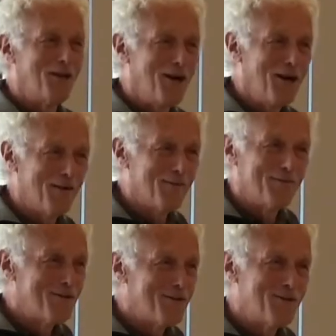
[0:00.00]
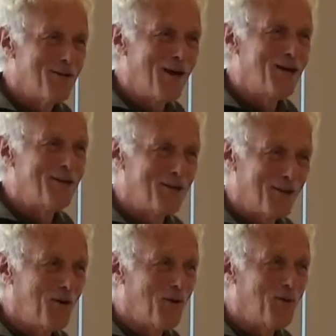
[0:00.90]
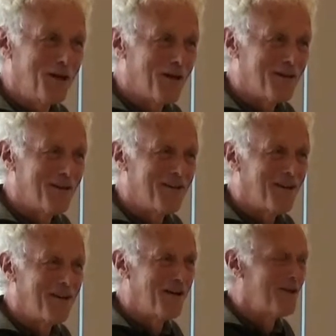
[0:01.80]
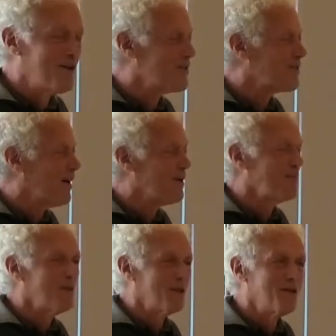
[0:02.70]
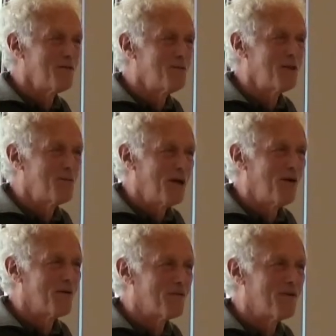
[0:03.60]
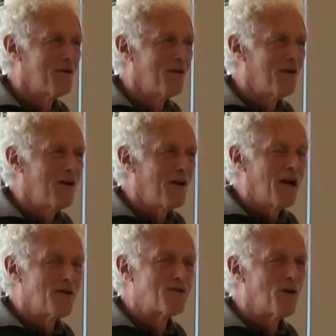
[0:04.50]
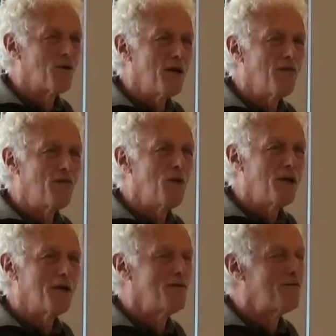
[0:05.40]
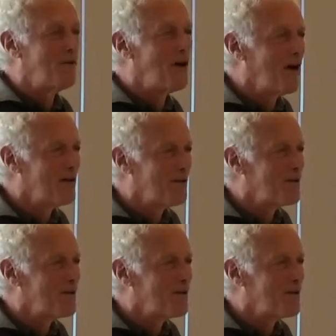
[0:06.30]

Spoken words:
love does not go away. It is unbelievably powerful. And so if we can find